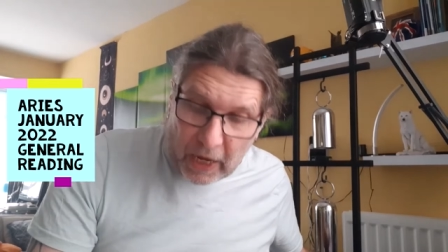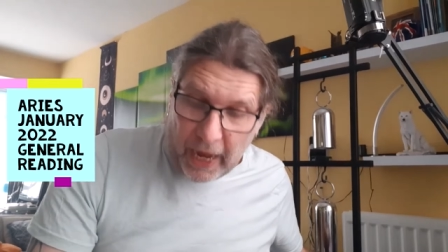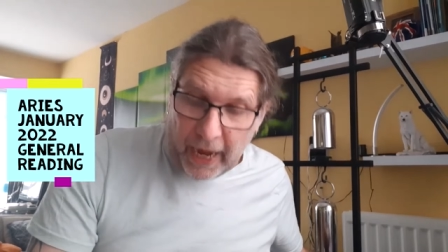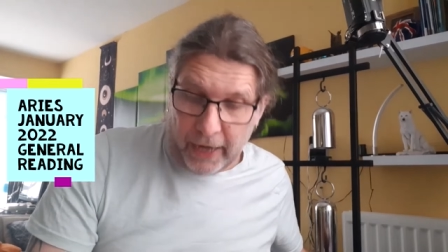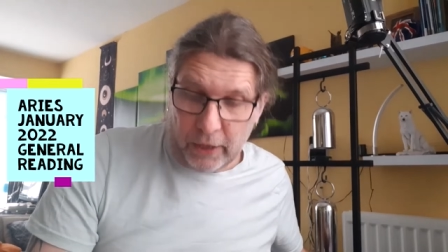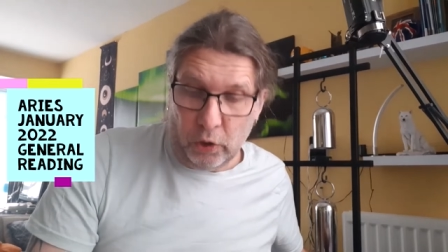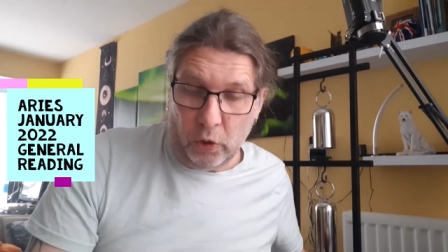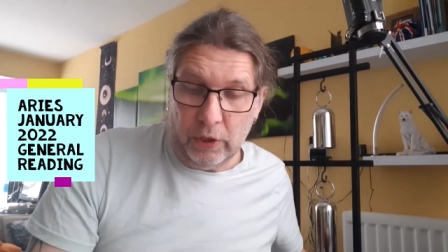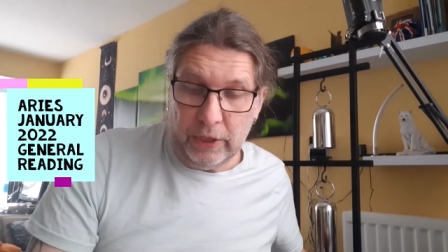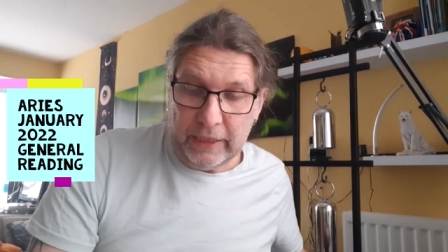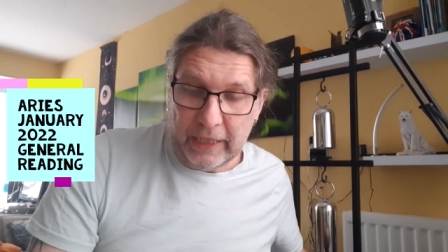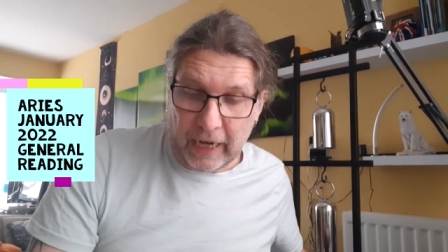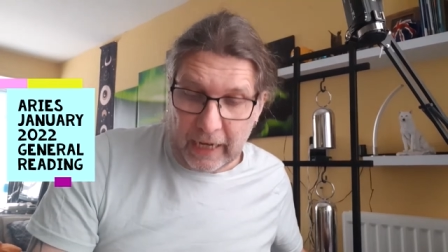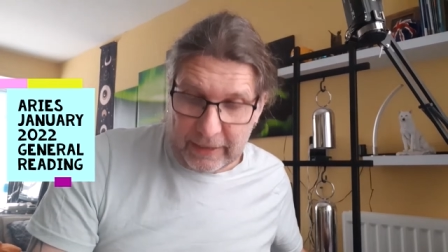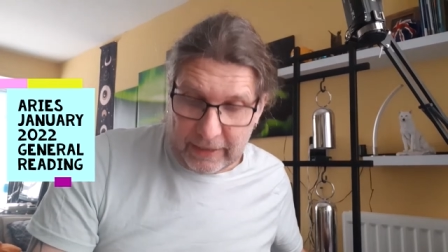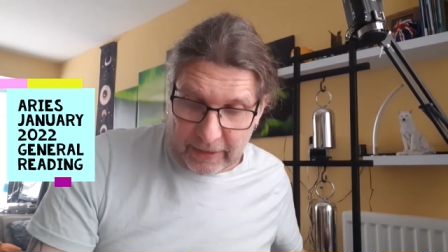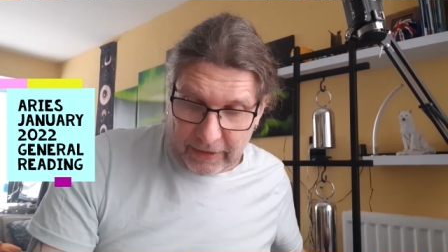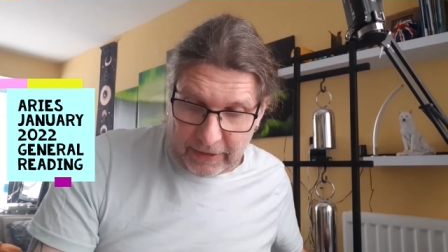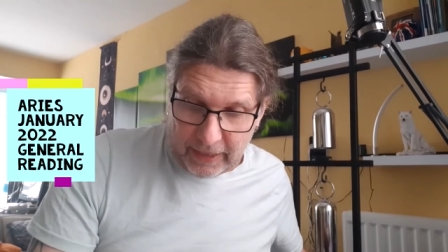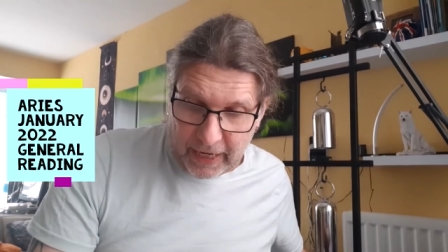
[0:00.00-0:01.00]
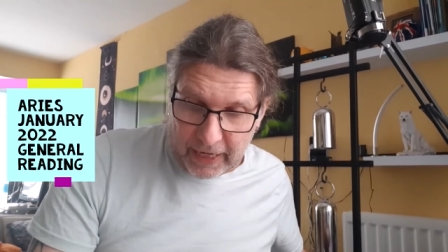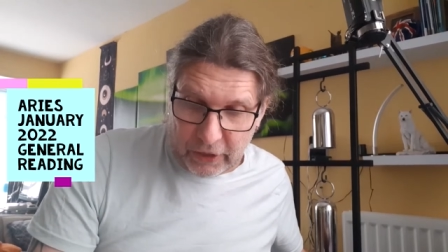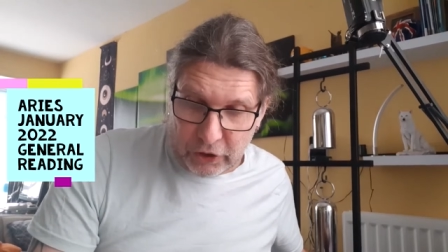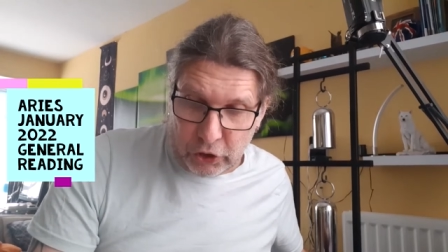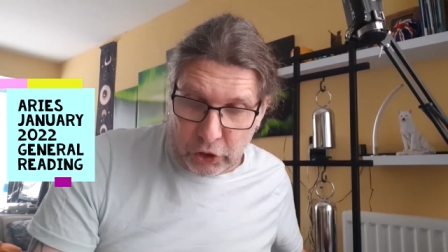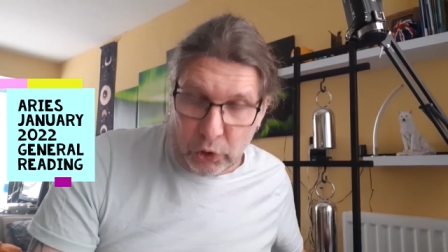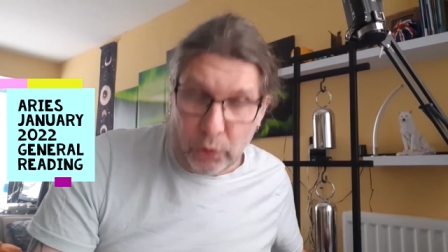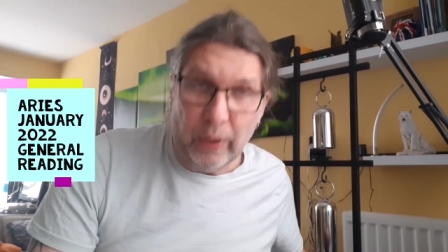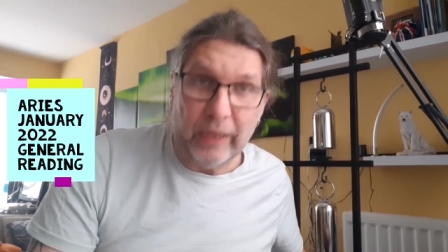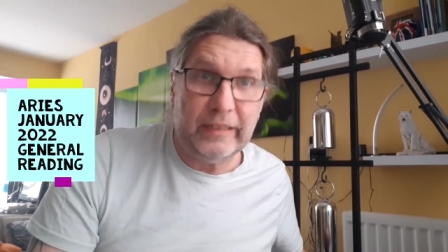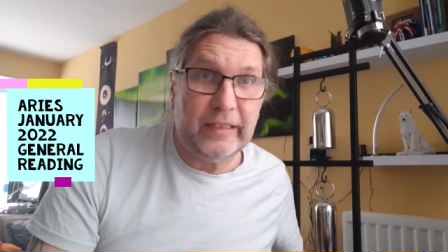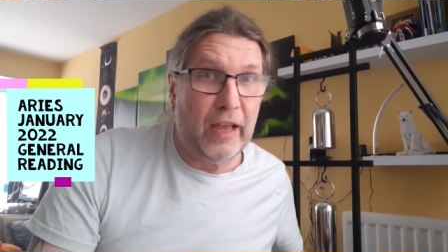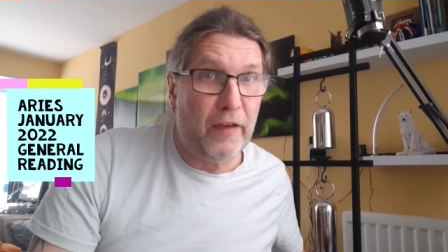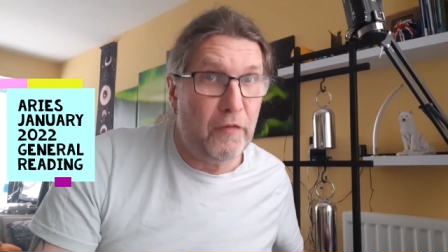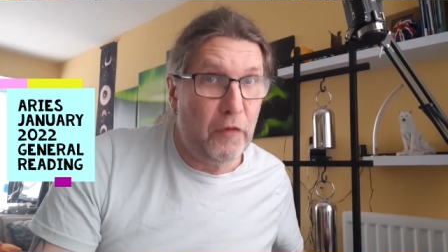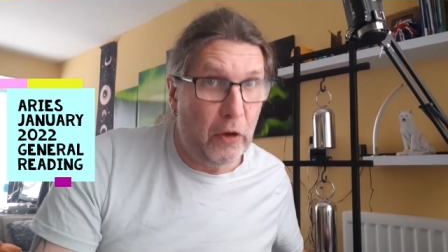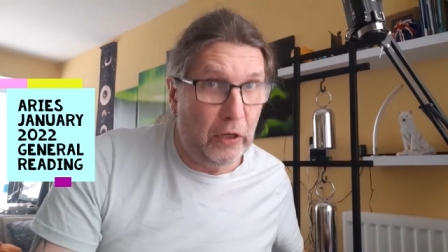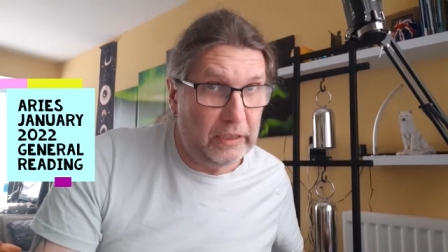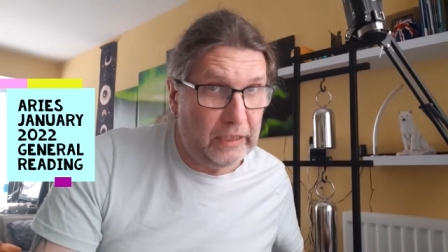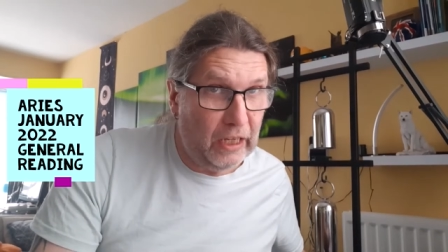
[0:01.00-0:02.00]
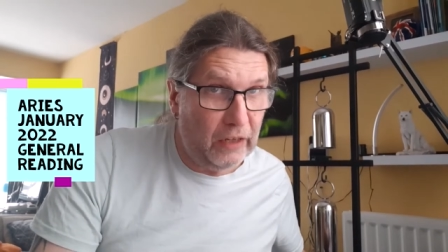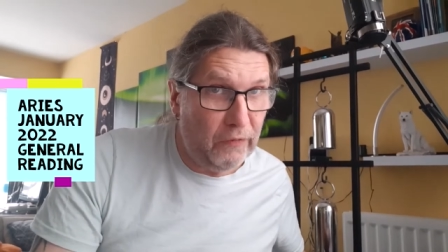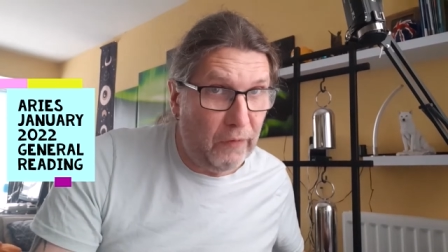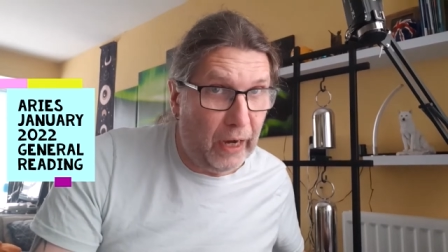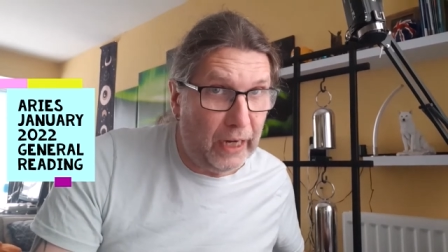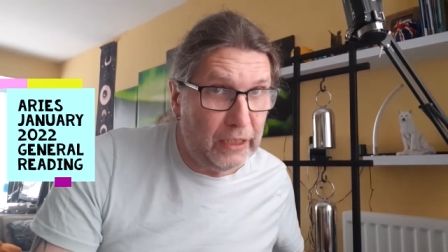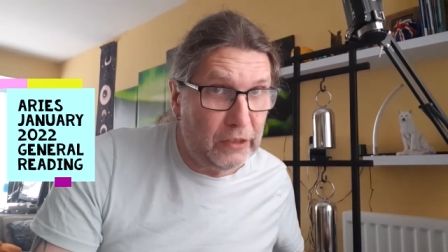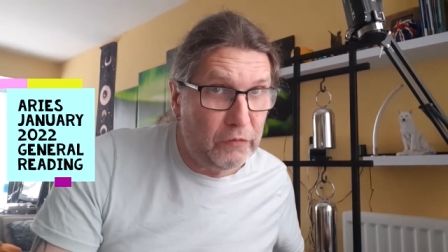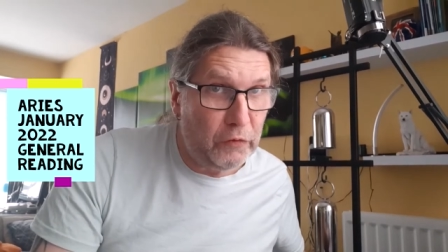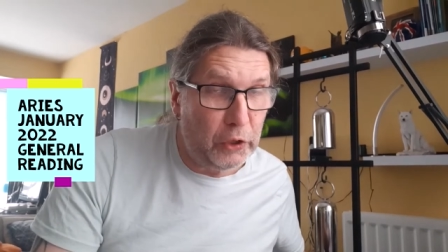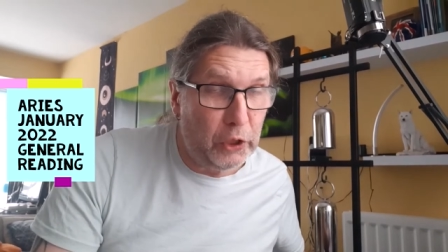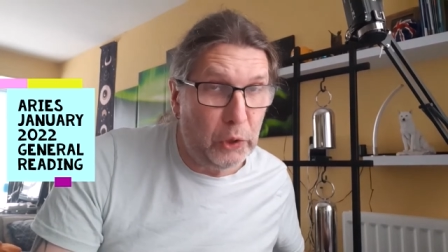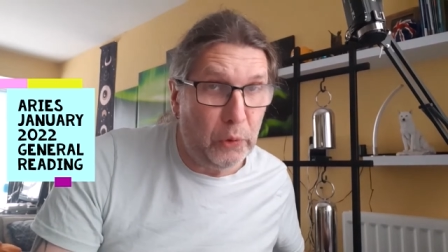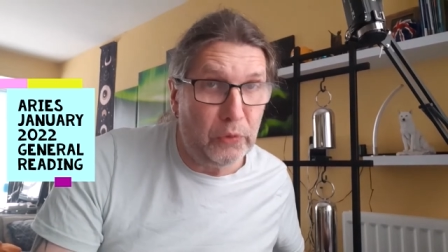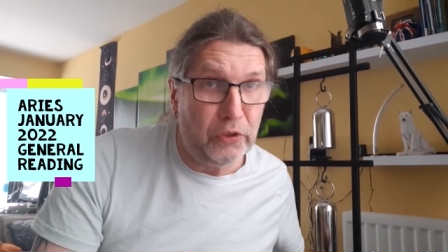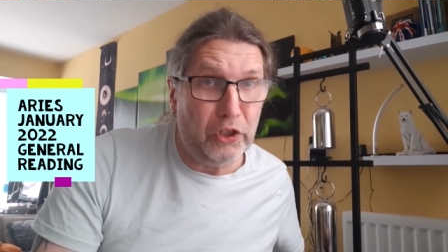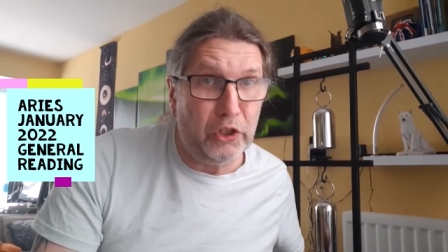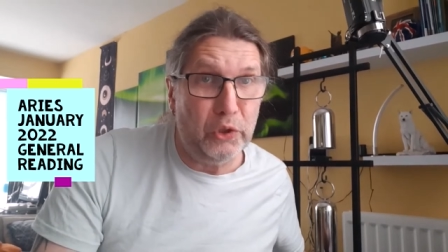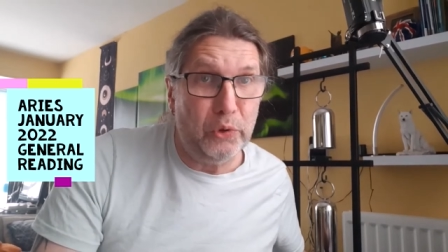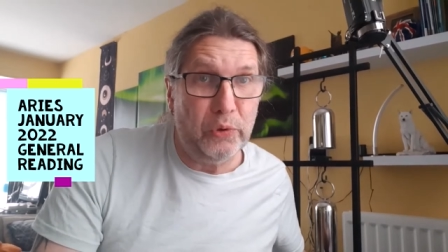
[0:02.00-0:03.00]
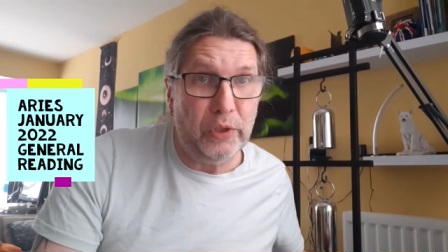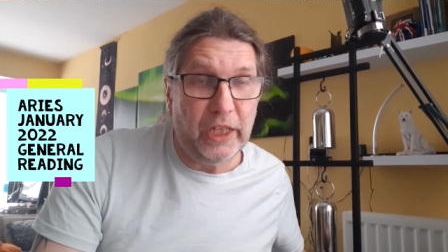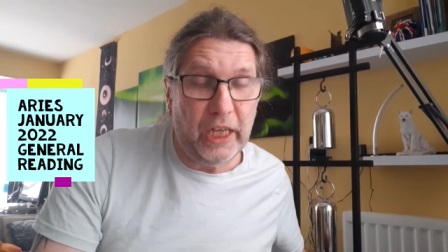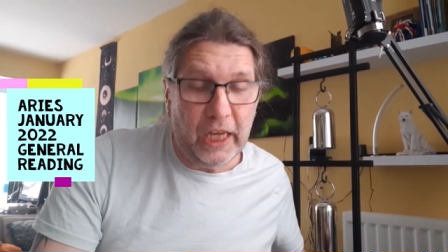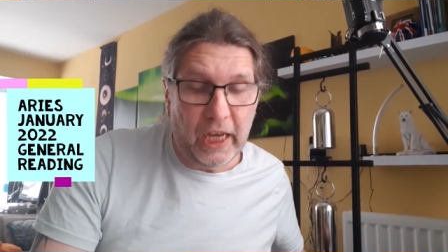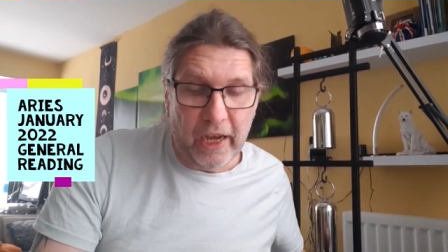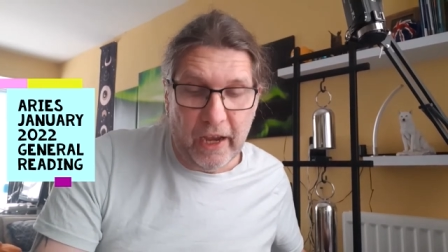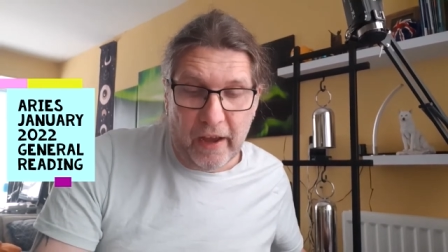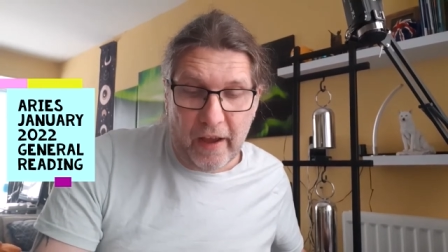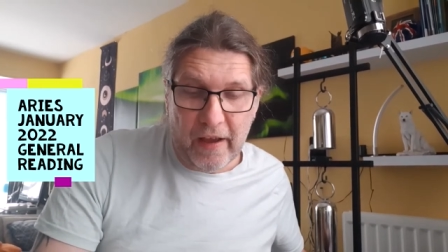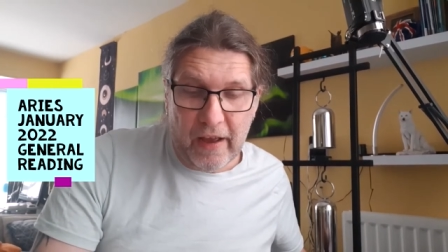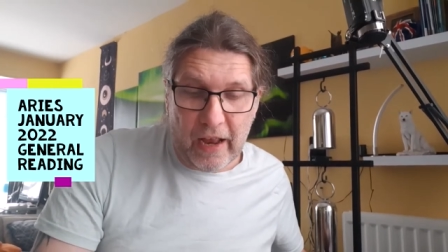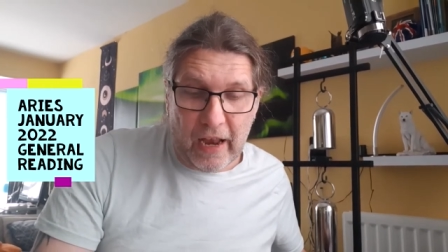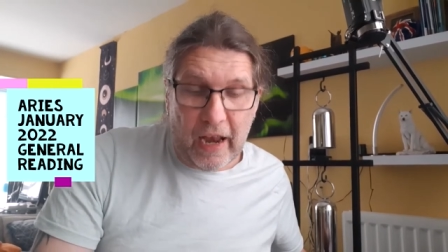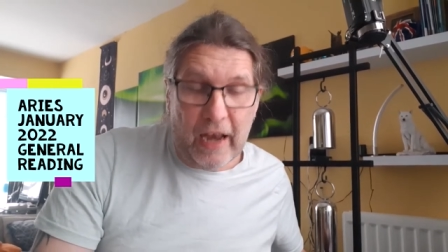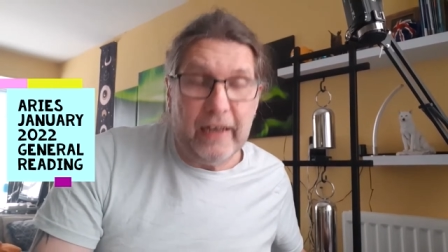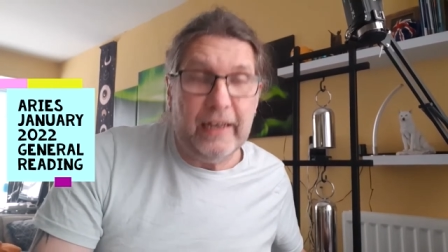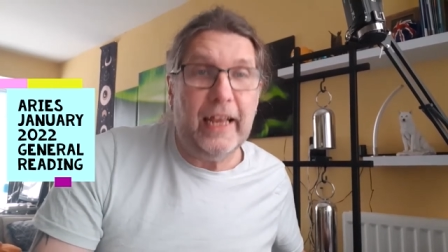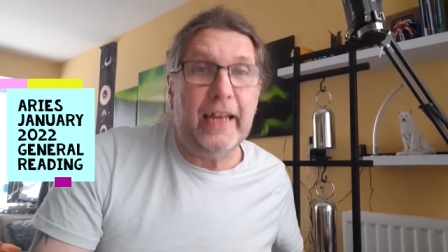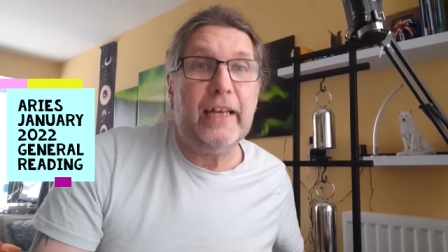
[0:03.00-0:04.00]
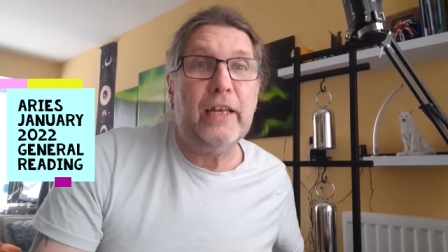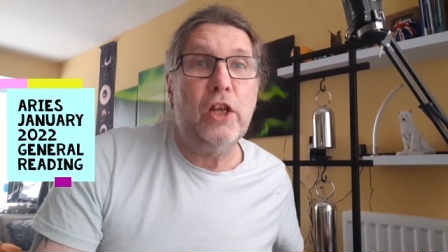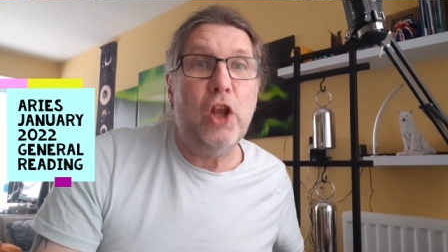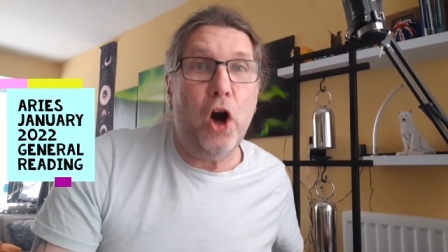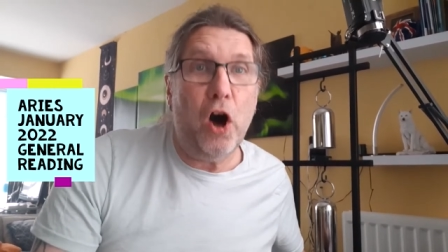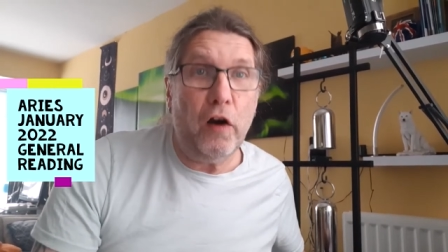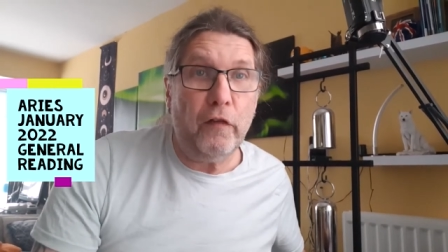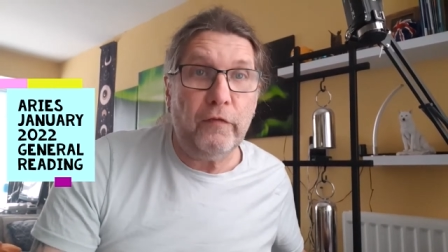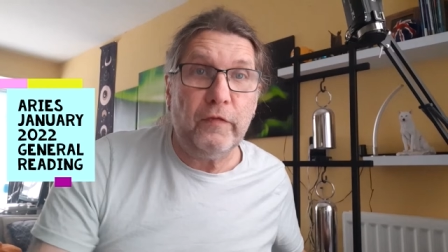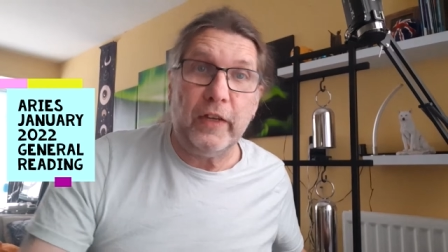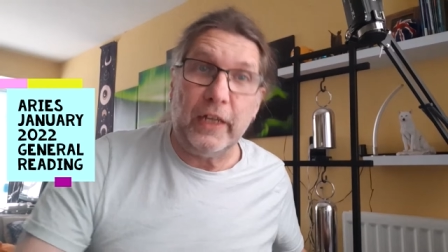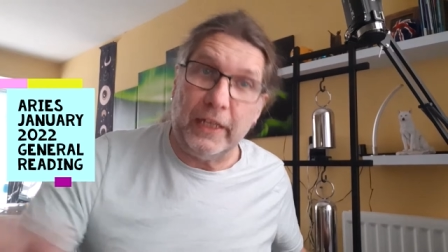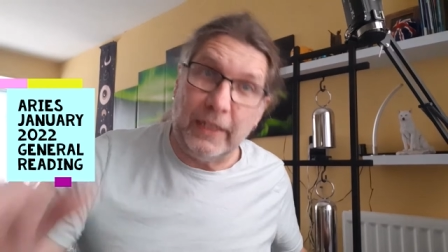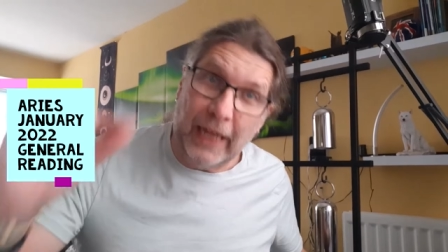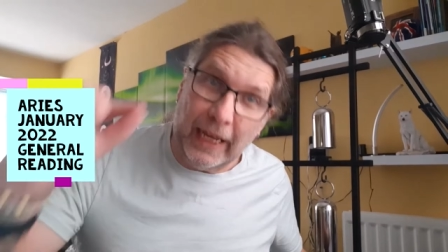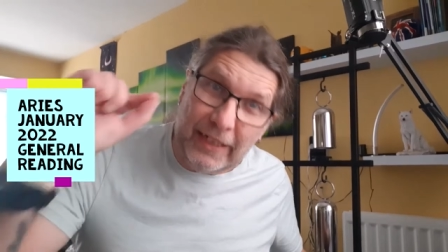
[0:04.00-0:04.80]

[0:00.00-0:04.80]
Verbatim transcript: And all the guides are saying to you as their first advice for you in the new year, let love in.